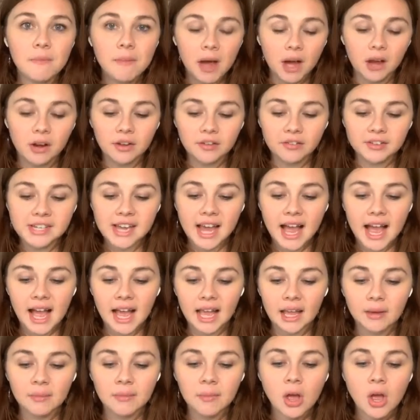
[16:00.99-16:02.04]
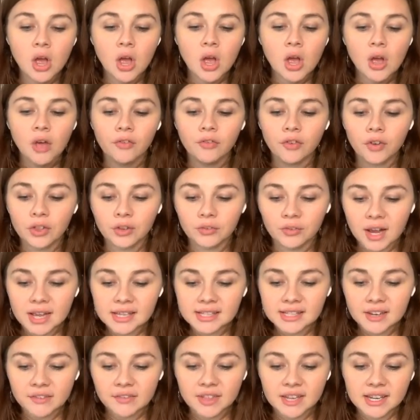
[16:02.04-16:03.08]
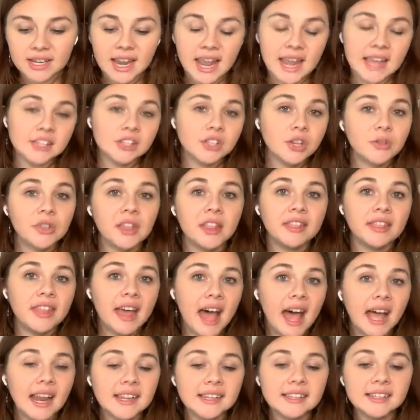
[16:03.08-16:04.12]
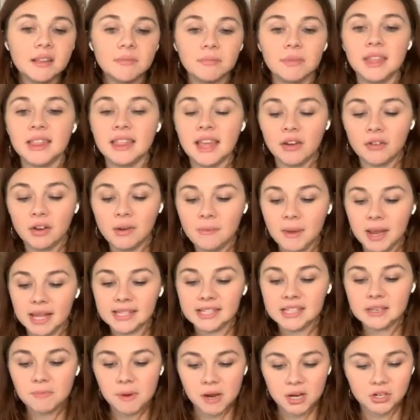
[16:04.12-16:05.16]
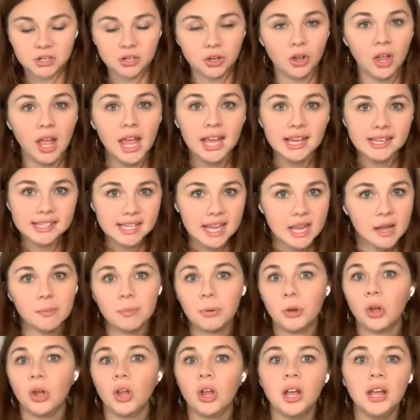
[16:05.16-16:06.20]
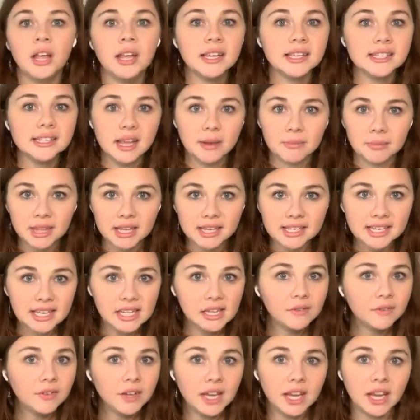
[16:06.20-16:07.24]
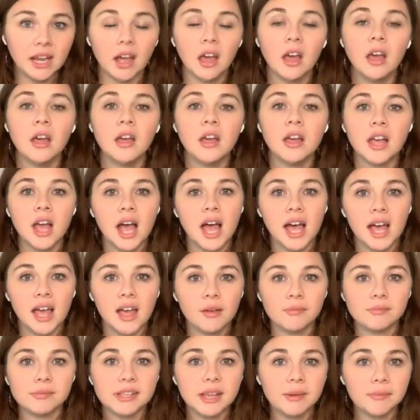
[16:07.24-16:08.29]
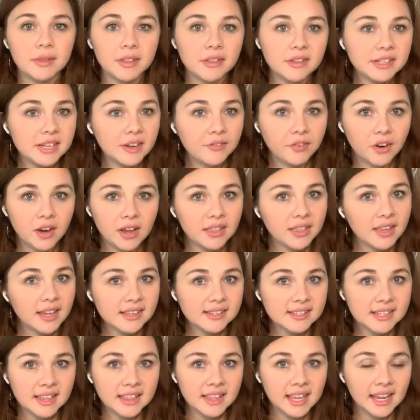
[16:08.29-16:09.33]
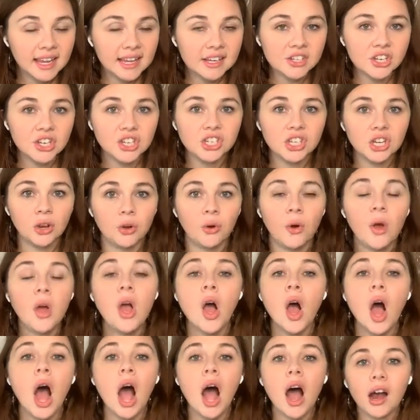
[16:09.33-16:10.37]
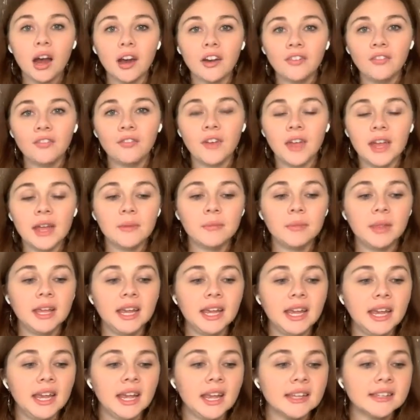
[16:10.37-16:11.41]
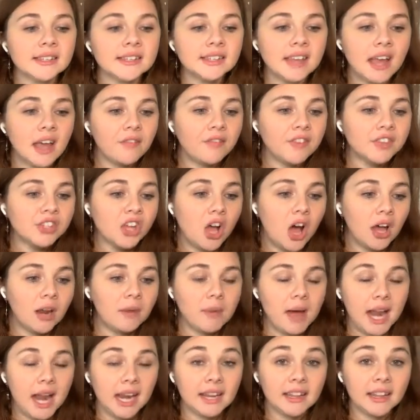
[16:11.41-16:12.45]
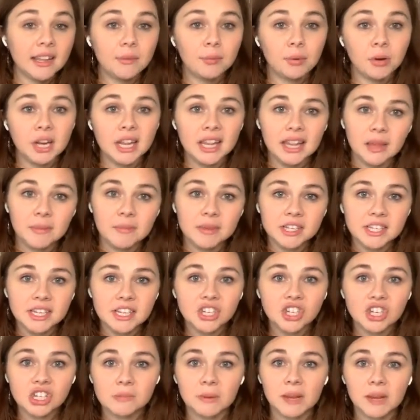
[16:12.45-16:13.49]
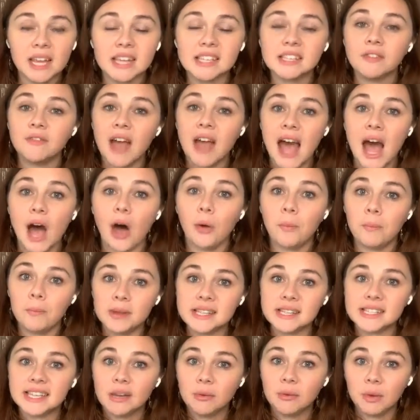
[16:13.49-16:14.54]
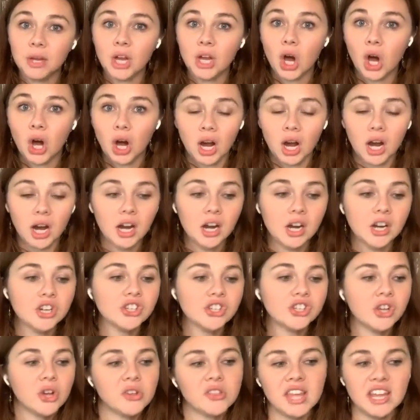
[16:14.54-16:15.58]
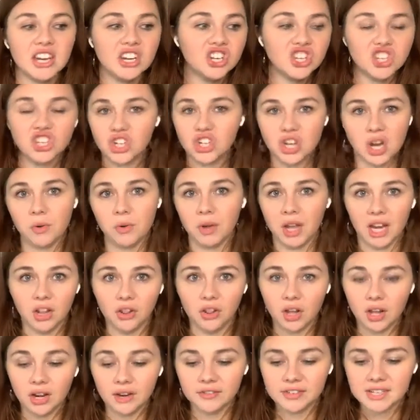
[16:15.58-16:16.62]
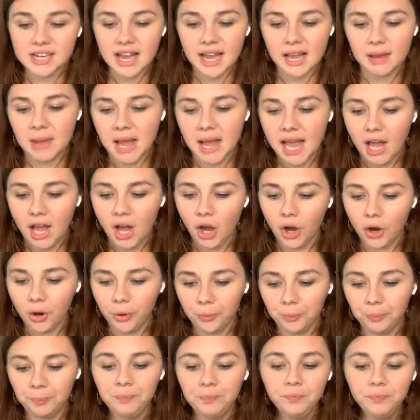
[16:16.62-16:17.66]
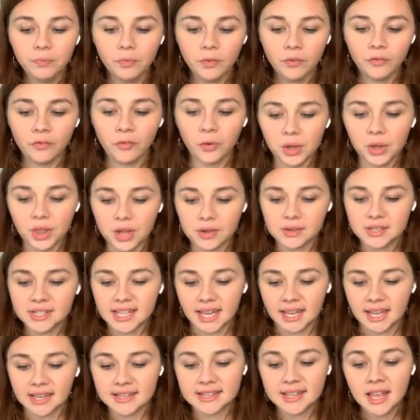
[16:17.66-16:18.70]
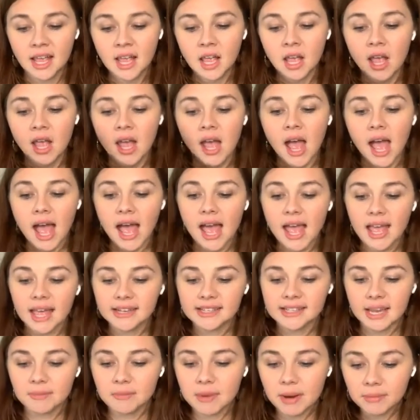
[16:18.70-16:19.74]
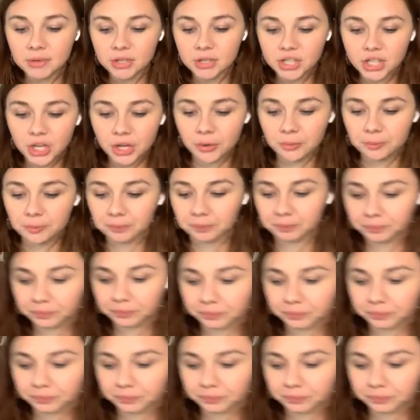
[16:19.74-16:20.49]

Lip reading: amount of time for the rest of the day so that is something that remains special. Example, some of the TV, some of the different things that they get to do. Our family stuff is automatically pretty limited just because of how busy we are, so they just don't get a lot of time at home for those things. Tip number 2,